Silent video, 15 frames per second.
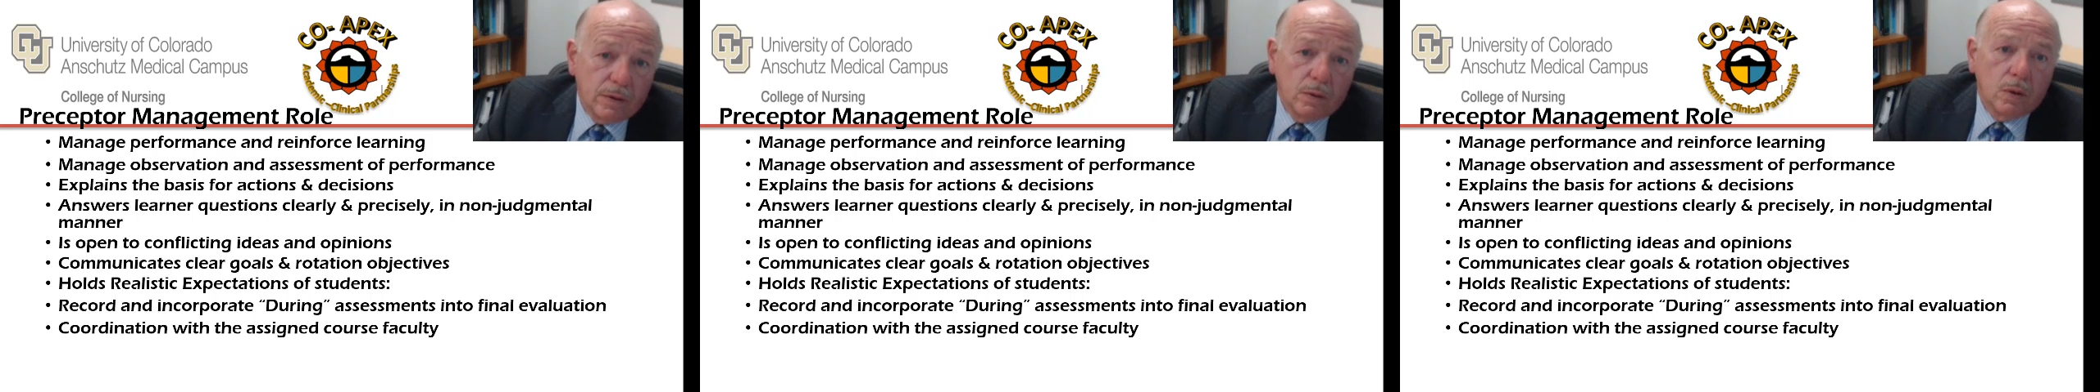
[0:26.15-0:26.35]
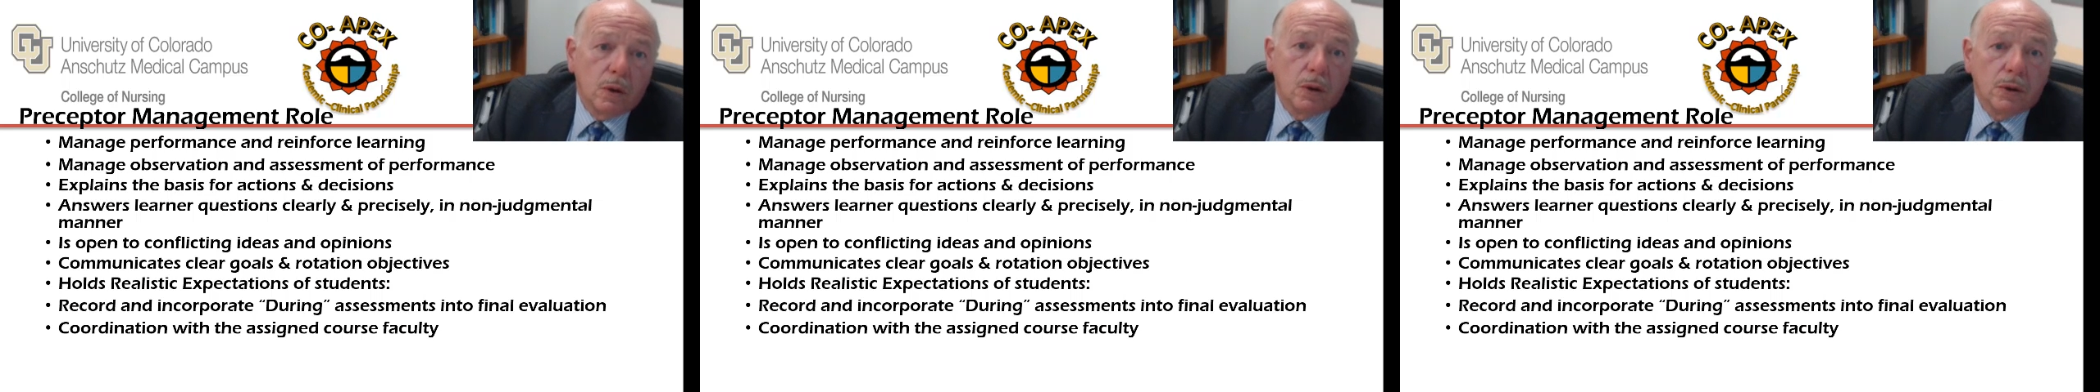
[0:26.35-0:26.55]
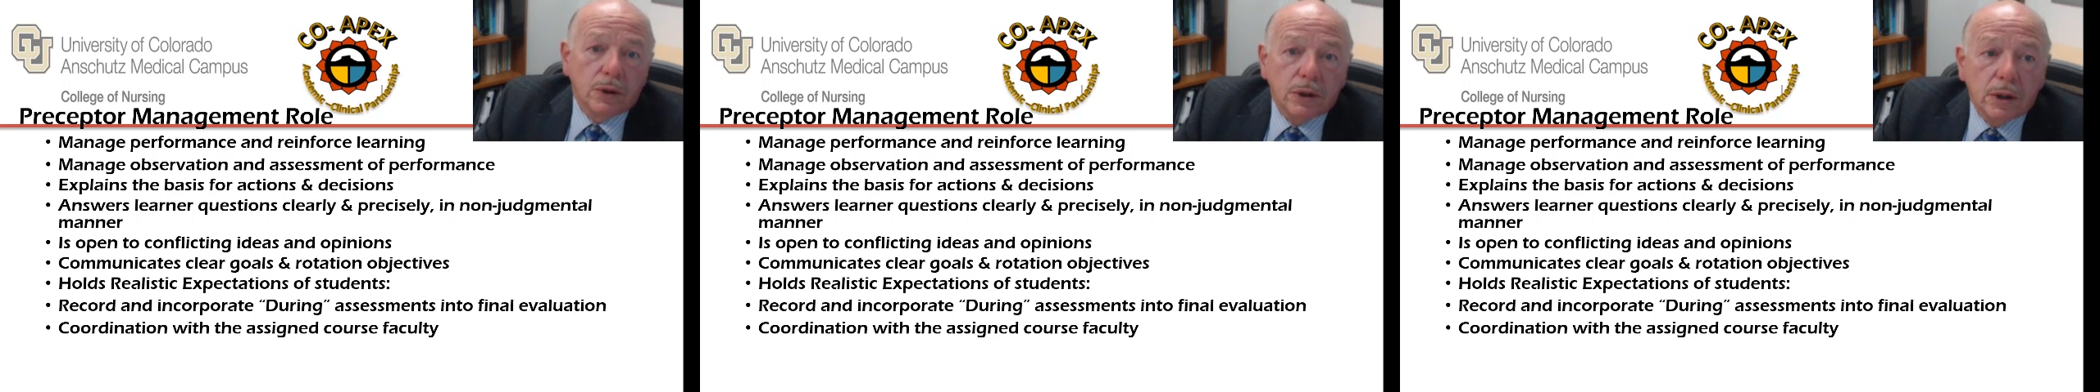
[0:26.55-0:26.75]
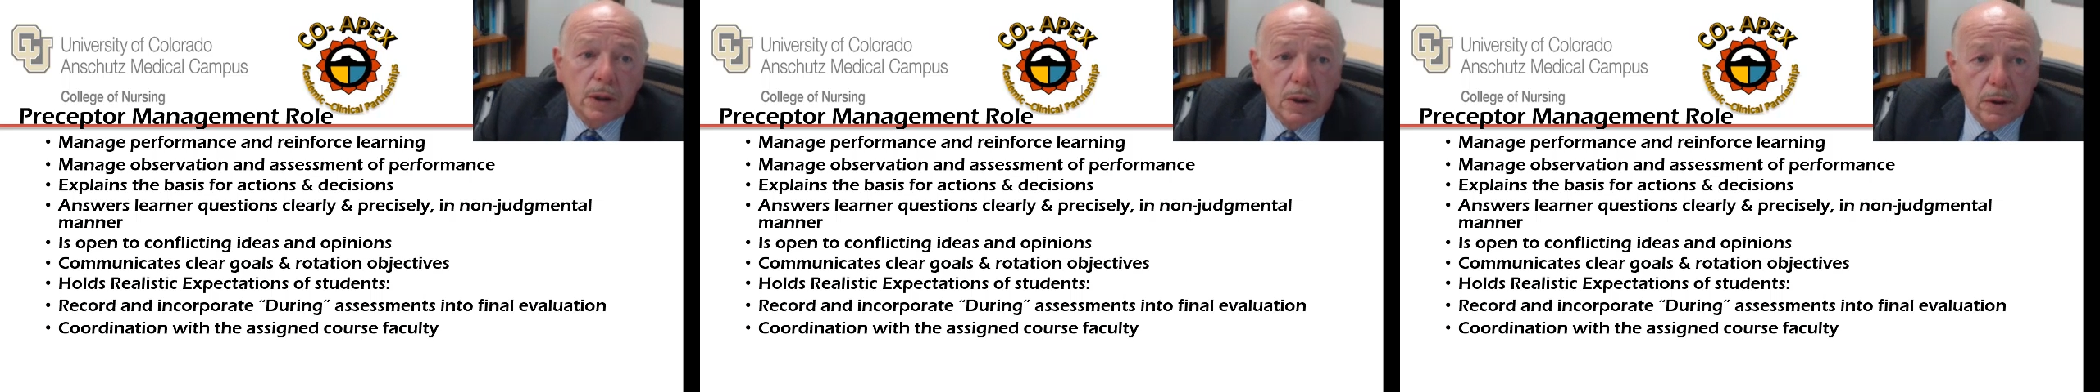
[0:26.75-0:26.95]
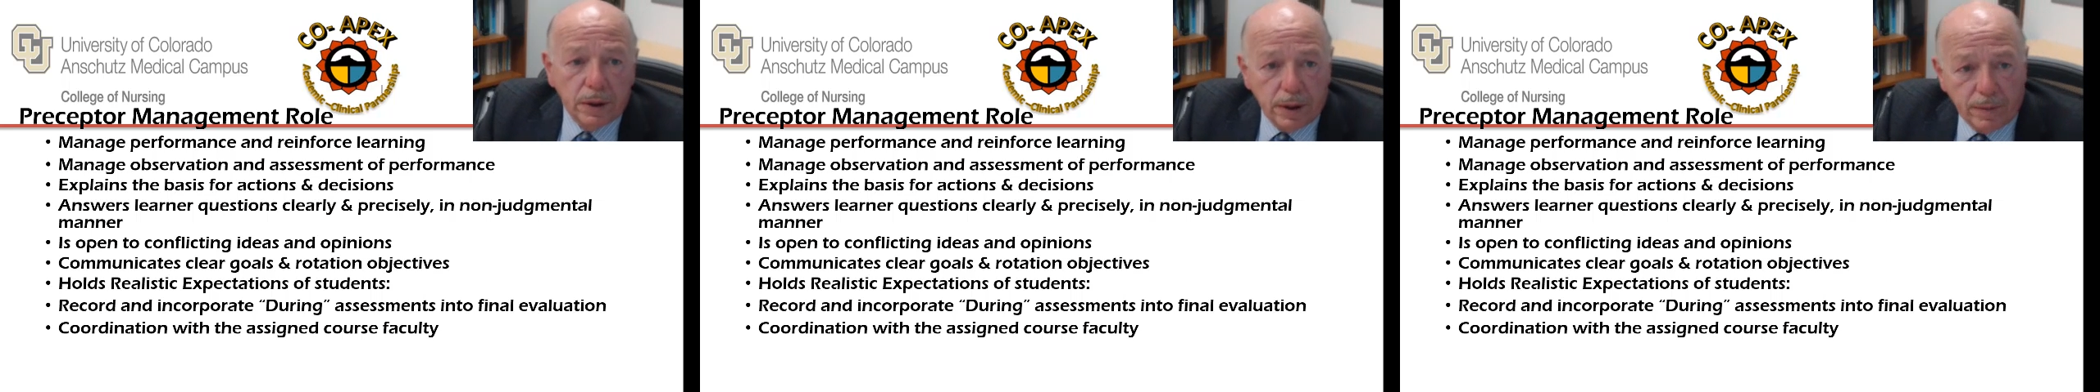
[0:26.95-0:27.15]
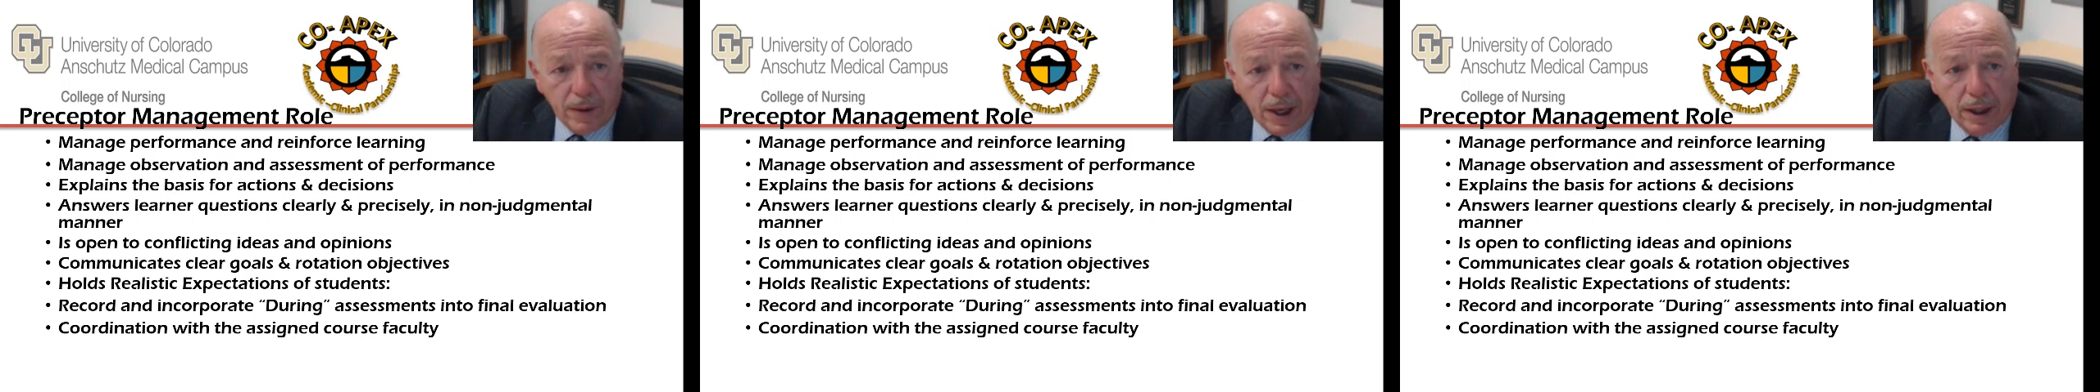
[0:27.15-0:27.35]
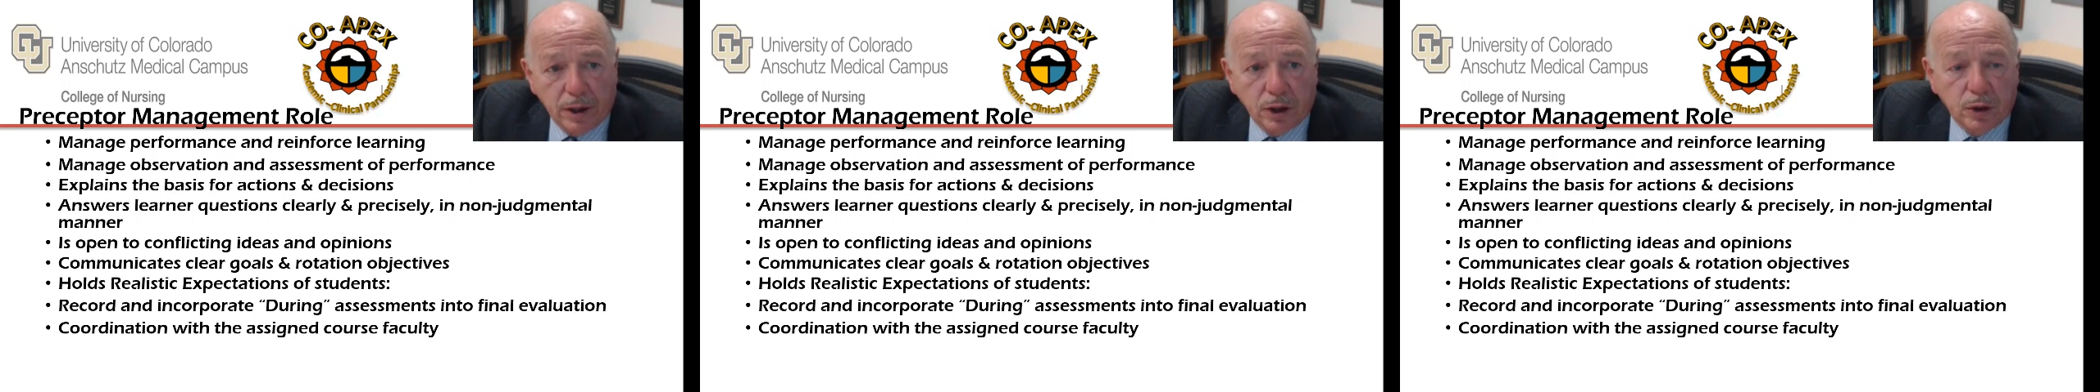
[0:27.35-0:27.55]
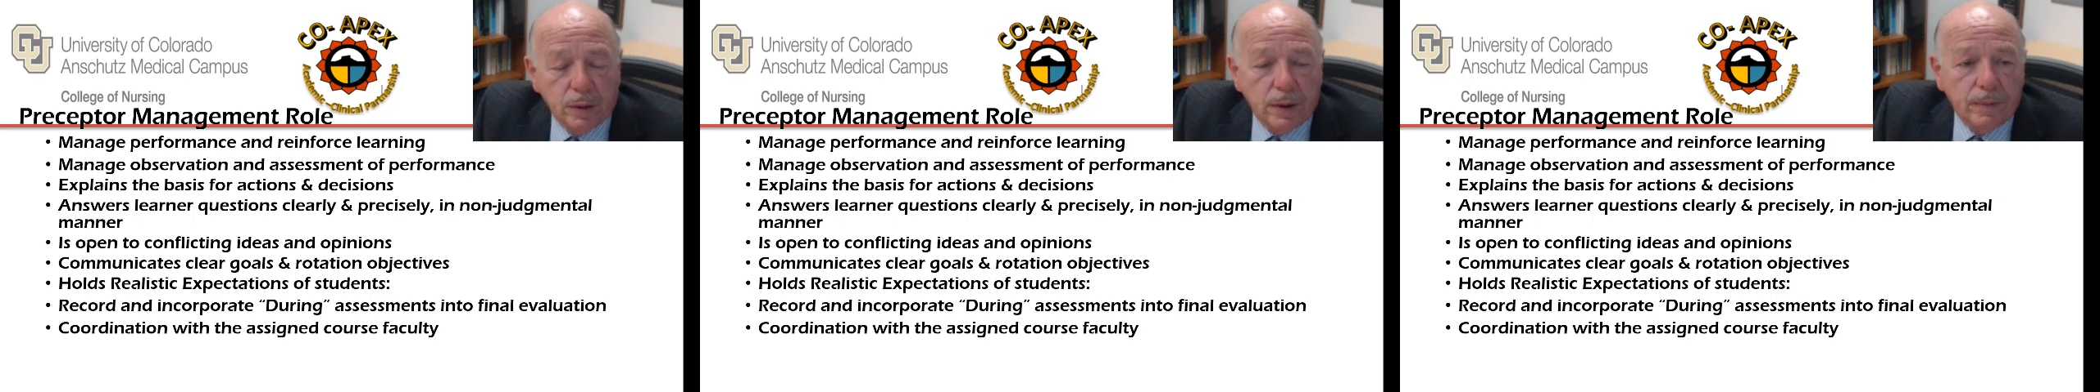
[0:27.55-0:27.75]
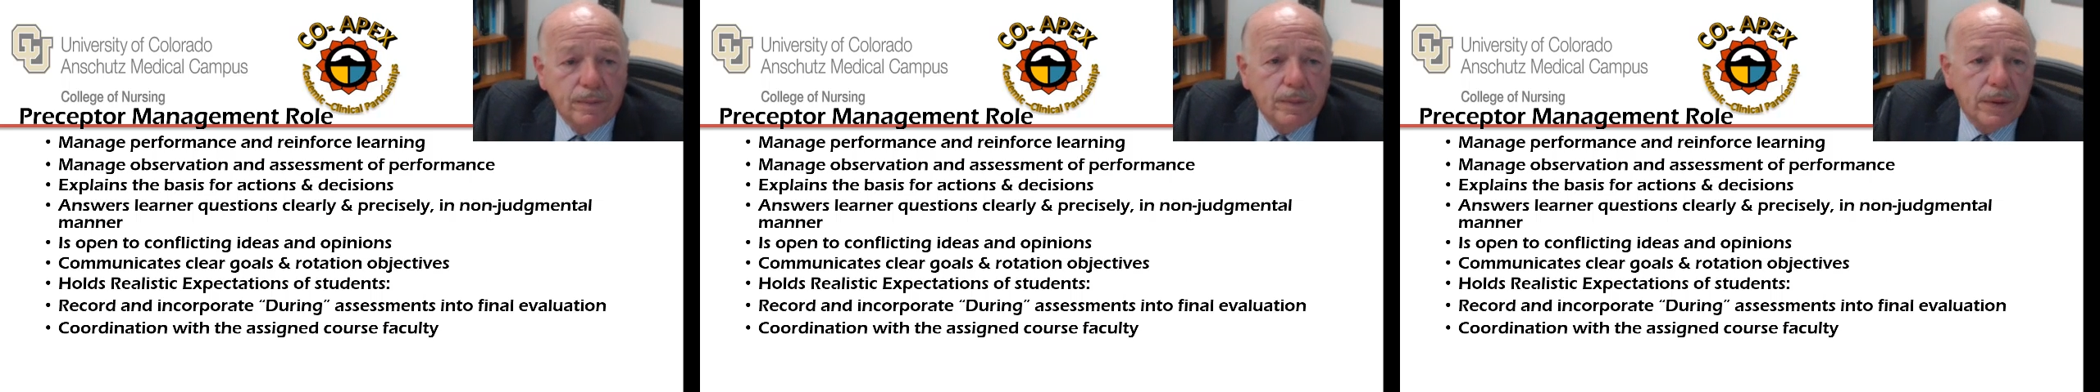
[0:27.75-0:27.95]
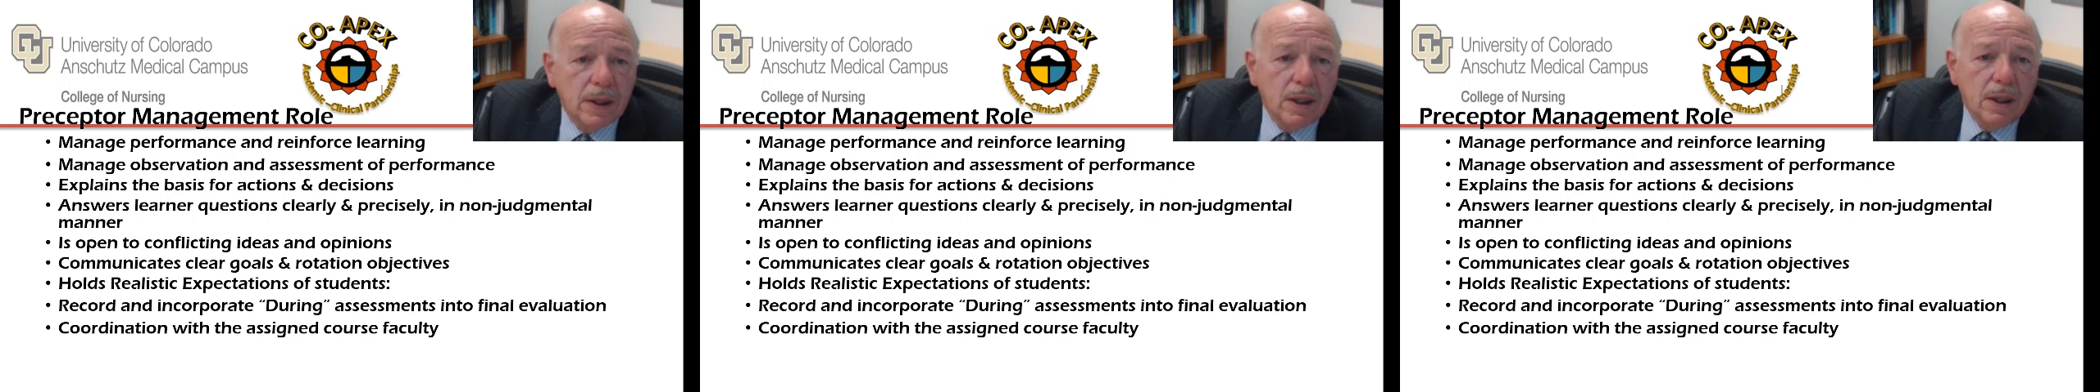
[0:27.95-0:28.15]
of different roles, including
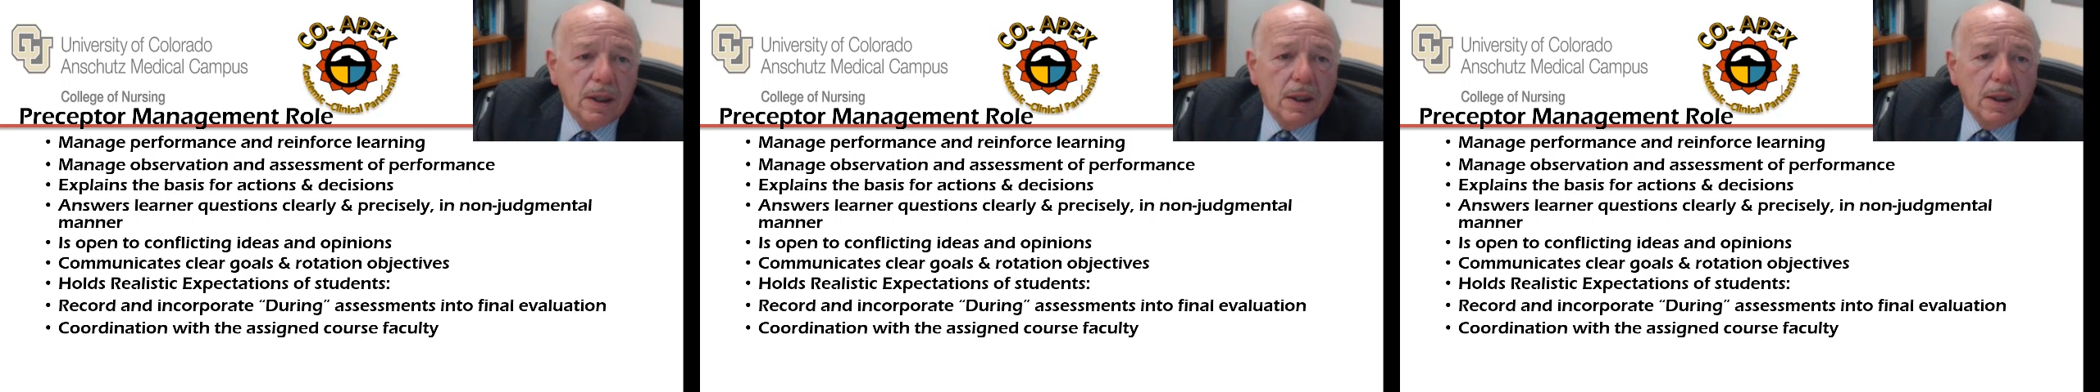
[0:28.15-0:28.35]
management.